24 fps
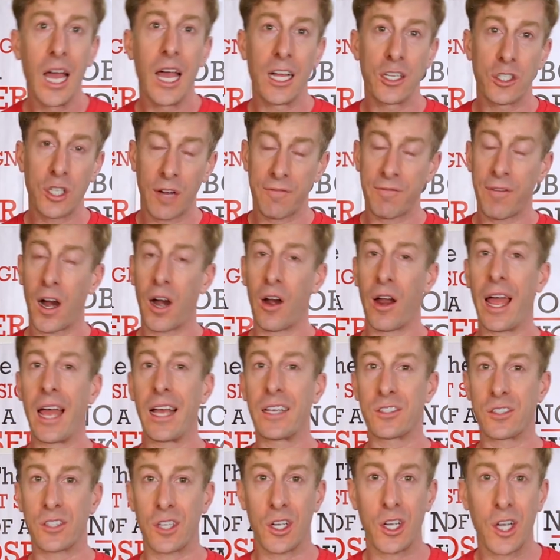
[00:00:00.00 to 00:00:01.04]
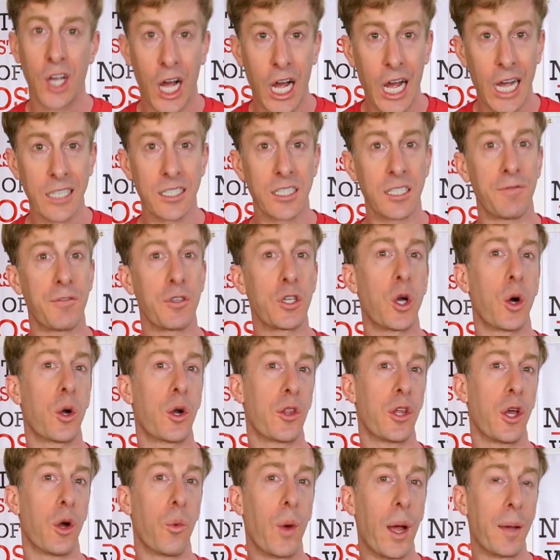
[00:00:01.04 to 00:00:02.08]
As far as the cost, if you go to
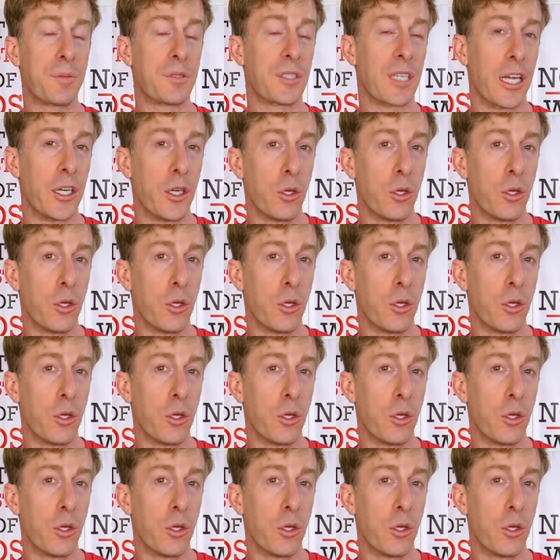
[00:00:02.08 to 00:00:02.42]
their website,